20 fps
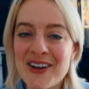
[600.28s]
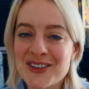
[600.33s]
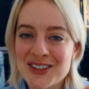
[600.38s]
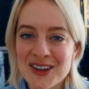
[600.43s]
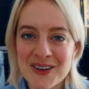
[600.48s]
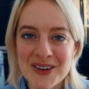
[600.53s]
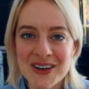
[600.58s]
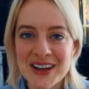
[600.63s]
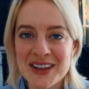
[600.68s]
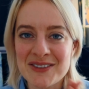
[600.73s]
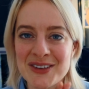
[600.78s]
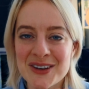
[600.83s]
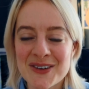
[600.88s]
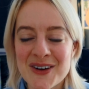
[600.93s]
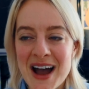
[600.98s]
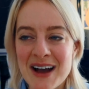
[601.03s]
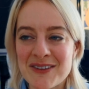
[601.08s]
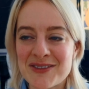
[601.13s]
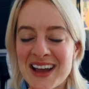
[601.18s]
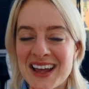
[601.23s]
Also, if you
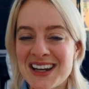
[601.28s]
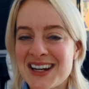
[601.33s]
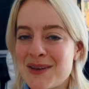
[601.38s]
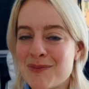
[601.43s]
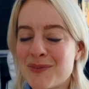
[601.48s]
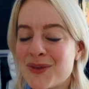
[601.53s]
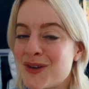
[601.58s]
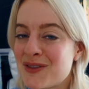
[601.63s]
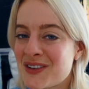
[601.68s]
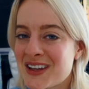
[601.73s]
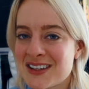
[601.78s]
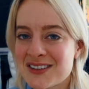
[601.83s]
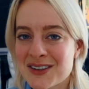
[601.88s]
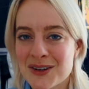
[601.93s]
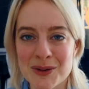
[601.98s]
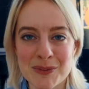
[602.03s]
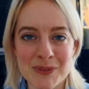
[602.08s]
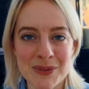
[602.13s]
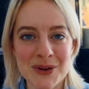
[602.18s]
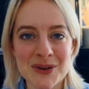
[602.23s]
have any movies
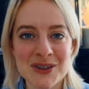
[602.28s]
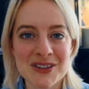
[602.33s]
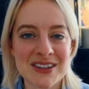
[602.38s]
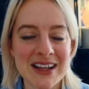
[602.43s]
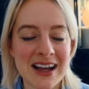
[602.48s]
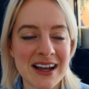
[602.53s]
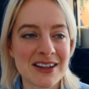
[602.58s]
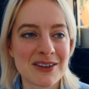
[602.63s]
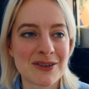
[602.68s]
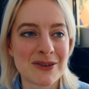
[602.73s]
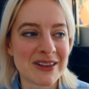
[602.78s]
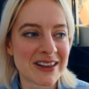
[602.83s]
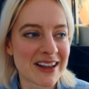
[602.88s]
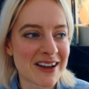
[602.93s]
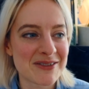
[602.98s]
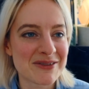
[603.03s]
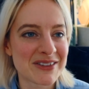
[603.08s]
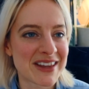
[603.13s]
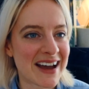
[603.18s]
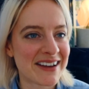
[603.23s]
or books that you
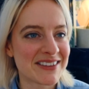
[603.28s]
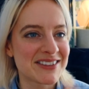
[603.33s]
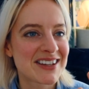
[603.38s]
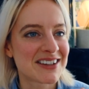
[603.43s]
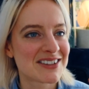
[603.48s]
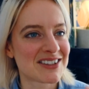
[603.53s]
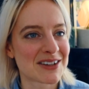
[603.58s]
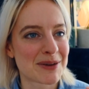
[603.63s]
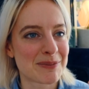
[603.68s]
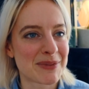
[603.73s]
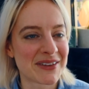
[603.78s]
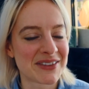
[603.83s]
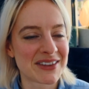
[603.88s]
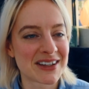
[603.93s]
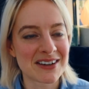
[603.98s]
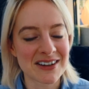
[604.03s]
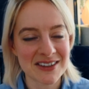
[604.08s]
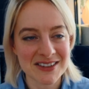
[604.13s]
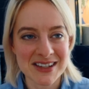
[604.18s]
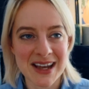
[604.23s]
love that touch upon the
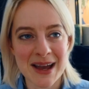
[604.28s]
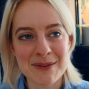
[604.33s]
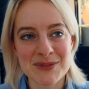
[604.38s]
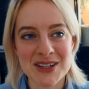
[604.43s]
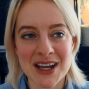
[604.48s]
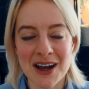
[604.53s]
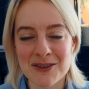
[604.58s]
concept